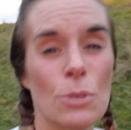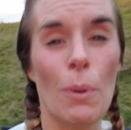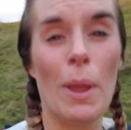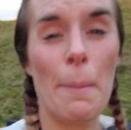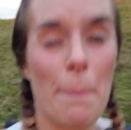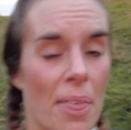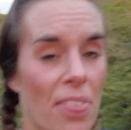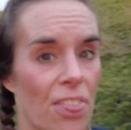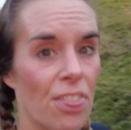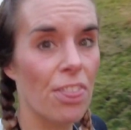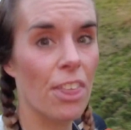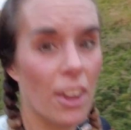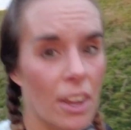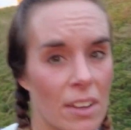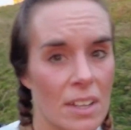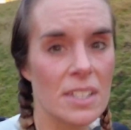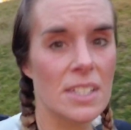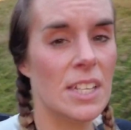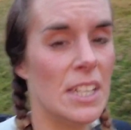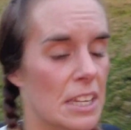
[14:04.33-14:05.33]
So I am
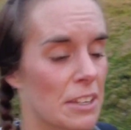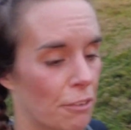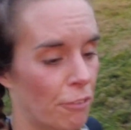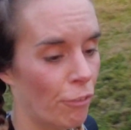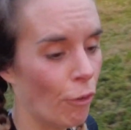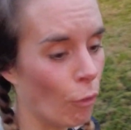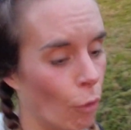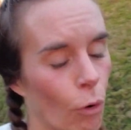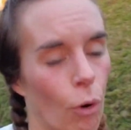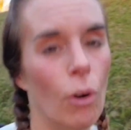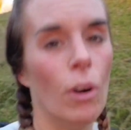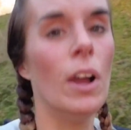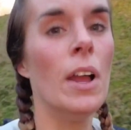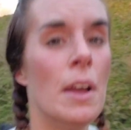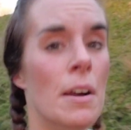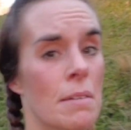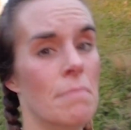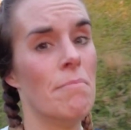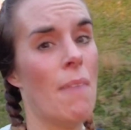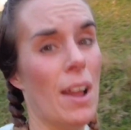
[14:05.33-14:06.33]
34
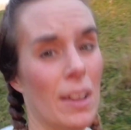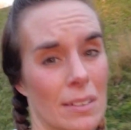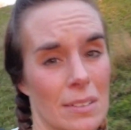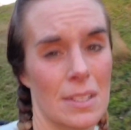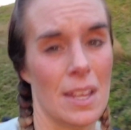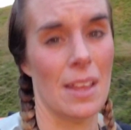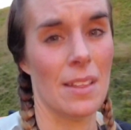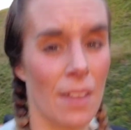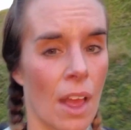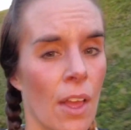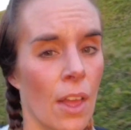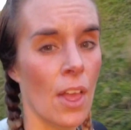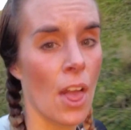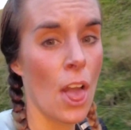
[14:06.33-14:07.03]
miles in.